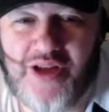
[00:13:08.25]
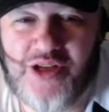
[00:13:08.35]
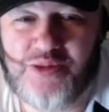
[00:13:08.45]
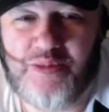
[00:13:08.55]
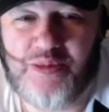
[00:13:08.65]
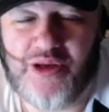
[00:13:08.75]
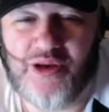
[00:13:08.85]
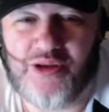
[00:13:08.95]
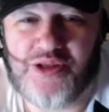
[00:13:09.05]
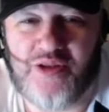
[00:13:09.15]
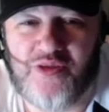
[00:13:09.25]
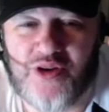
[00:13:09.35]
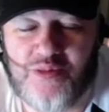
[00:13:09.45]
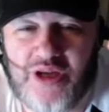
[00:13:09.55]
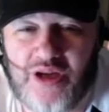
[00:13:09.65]
those people that looks at a
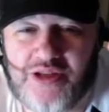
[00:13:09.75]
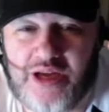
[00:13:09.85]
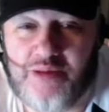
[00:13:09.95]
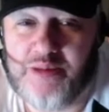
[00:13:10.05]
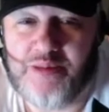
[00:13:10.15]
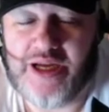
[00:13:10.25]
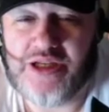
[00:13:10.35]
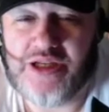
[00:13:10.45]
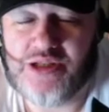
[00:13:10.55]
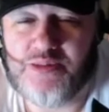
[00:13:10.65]
form and goes, how many pages?